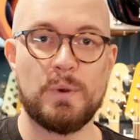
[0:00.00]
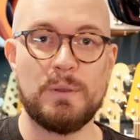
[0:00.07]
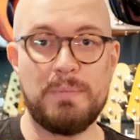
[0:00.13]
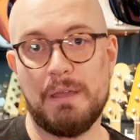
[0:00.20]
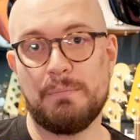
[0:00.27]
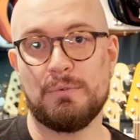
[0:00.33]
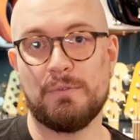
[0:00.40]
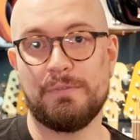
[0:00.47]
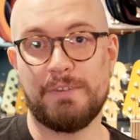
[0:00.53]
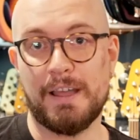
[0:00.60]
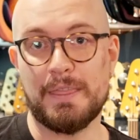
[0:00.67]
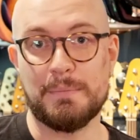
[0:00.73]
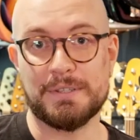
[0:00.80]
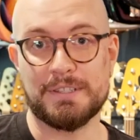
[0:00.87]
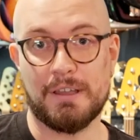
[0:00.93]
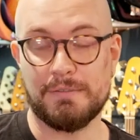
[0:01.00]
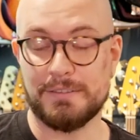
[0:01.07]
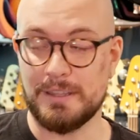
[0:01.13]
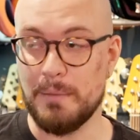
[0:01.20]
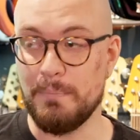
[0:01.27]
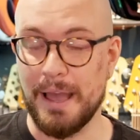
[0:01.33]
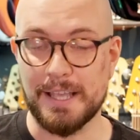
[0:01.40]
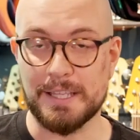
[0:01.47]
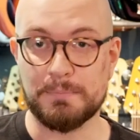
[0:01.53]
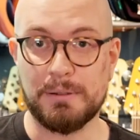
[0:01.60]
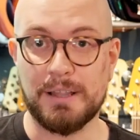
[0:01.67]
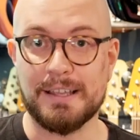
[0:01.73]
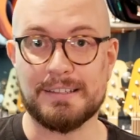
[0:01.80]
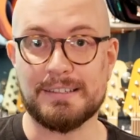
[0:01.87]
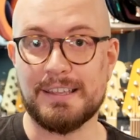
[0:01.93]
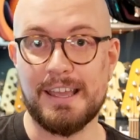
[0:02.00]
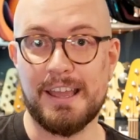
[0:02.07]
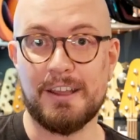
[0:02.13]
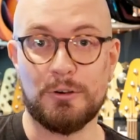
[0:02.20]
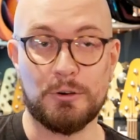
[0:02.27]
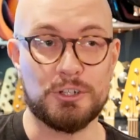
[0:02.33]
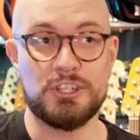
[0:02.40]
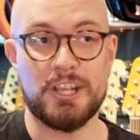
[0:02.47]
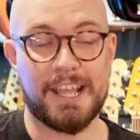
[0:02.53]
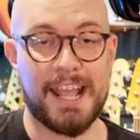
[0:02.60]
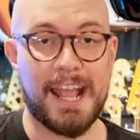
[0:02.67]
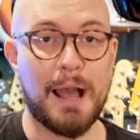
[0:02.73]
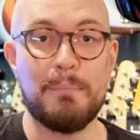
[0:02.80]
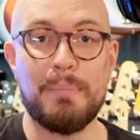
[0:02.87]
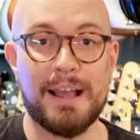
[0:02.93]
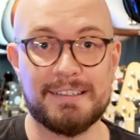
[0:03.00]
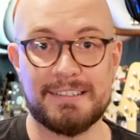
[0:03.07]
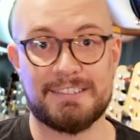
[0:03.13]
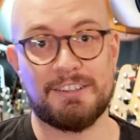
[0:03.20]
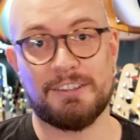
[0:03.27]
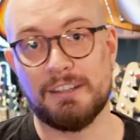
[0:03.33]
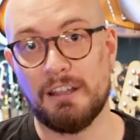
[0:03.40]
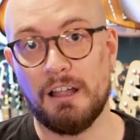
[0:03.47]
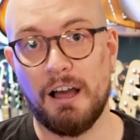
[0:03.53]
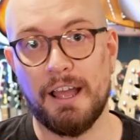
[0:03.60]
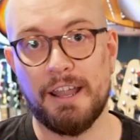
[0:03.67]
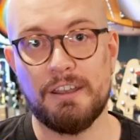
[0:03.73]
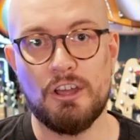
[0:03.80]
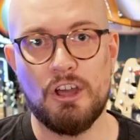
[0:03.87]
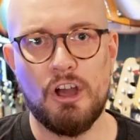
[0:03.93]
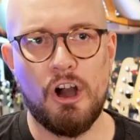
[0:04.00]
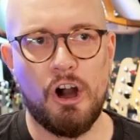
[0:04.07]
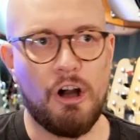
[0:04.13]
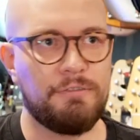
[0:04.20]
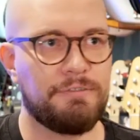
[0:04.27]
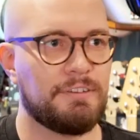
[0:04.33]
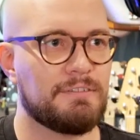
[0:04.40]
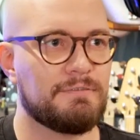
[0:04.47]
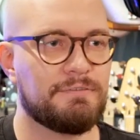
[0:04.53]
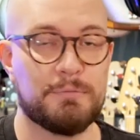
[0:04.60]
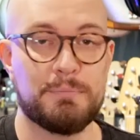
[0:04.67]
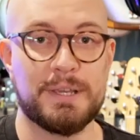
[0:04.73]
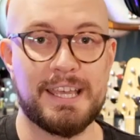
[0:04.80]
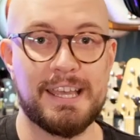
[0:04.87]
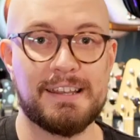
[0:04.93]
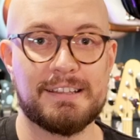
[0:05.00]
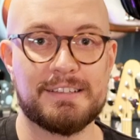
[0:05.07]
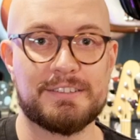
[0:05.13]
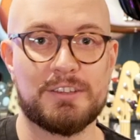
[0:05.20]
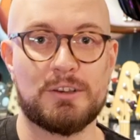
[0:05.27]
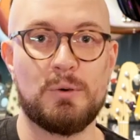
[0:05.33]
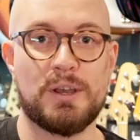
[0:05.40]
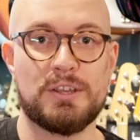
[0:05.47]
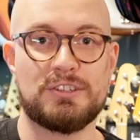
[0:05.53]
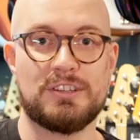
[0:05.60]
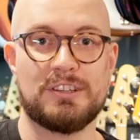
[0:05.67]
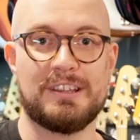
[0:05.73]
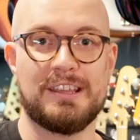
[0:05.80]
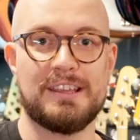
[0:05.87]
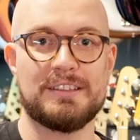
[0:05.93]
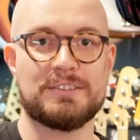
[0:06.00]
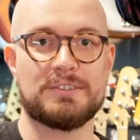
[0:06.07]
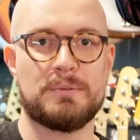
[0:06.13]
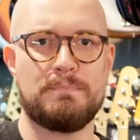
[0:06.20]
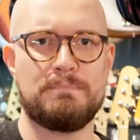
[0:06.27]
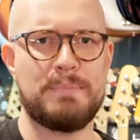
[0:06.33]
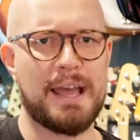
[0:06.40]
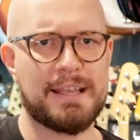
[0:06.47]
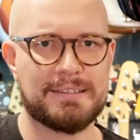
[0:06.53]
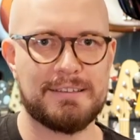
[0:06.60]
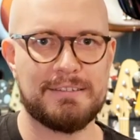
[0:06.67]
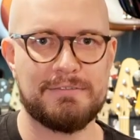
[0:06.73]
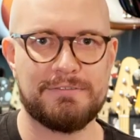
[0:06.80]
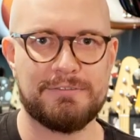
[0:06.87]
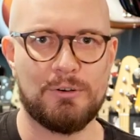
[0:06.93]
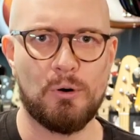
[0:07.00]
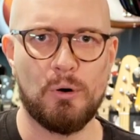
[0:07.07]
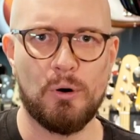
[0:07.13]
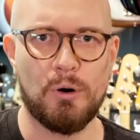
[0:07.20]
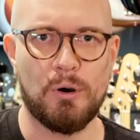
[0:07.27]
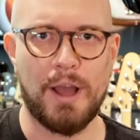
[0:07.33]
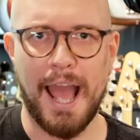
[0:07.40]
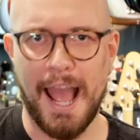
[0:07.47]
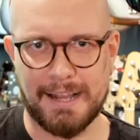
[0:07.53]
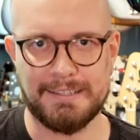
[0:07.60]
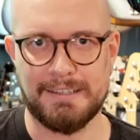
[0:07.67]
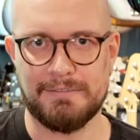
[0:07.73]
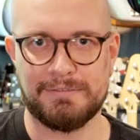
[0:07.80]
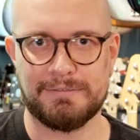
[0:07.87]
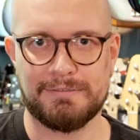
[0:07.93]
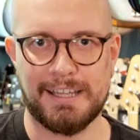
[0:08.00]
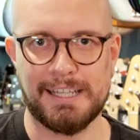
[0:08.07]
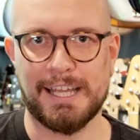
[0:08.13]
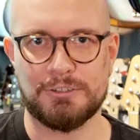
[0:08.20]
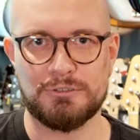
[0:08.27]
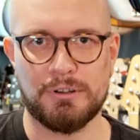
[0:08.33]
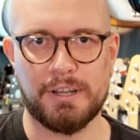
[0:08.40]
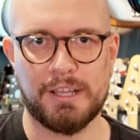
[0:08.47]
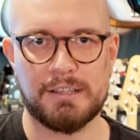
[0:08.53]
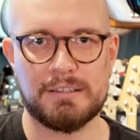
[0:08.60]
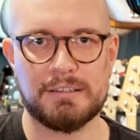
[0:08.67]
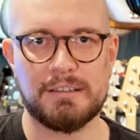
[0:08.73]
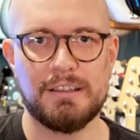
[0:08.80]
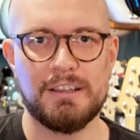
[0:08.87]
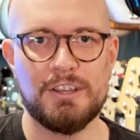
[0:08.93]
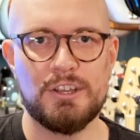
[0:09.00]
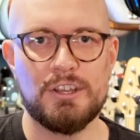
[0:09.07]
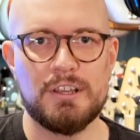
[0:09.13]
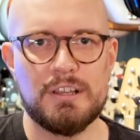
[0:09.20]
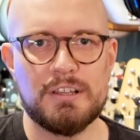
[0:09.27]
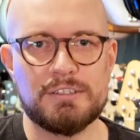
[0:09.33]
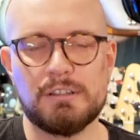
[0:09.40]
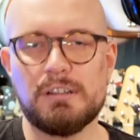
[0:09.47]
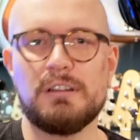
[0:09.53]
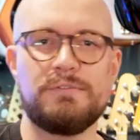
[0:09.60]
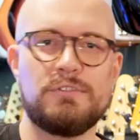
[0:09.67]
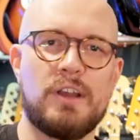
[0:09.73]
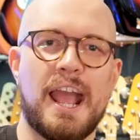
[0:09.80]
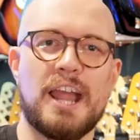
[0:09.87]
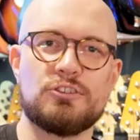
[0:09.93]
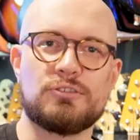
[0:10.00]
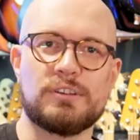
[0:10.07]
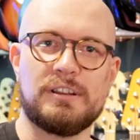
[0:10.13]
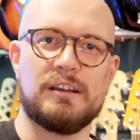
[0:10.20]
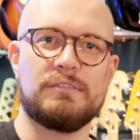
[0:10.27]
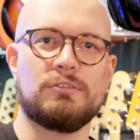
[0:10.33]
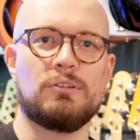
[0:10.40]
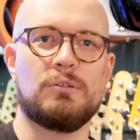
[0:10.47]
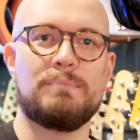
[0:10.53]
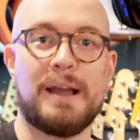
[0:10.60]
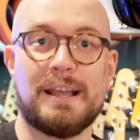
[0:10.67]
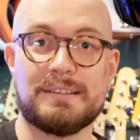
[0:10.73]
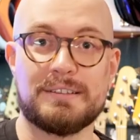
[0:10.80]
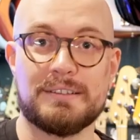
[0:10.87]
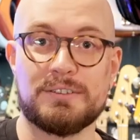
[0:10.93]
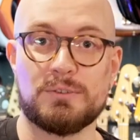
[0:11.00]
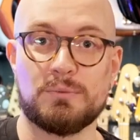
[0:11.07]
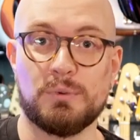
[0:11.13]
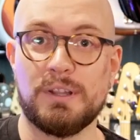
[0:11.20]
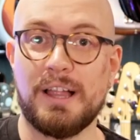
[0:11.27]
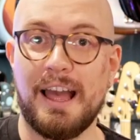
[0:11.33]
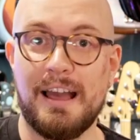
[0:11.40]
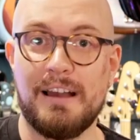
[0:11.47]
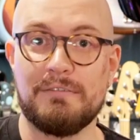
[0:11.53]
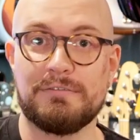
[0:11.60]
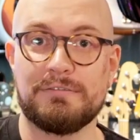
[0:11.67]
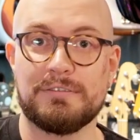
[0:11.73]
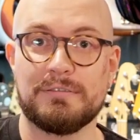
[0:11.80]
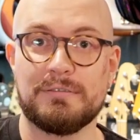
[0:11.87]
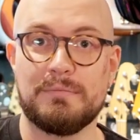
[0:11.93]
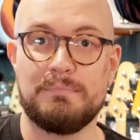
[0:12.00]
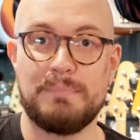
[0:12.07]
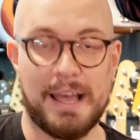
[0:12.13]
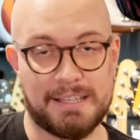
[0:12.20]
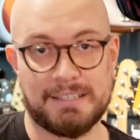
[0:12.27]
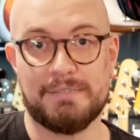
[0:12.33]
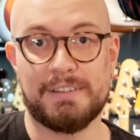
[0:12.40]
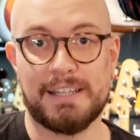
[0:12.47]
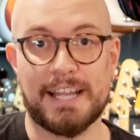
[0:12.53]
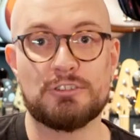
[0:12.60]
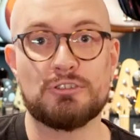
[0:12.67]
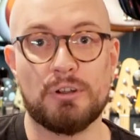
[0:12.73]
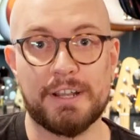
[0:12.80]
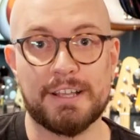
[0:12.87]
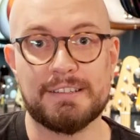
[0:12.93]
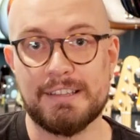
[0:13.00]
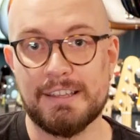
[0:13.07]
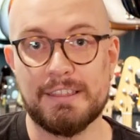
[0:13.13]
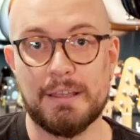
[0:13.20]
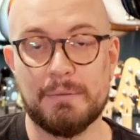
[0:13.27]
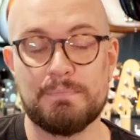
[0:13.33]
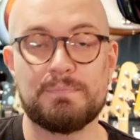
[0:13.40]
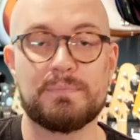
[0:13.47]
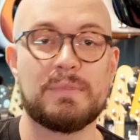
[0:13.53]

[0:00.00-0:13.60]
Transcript: when people find themselves in the Bass Place here or checking out basses online, often for beginners the question is passive or active electronics. So a lot of your entry-level basses will have passive electronics in them.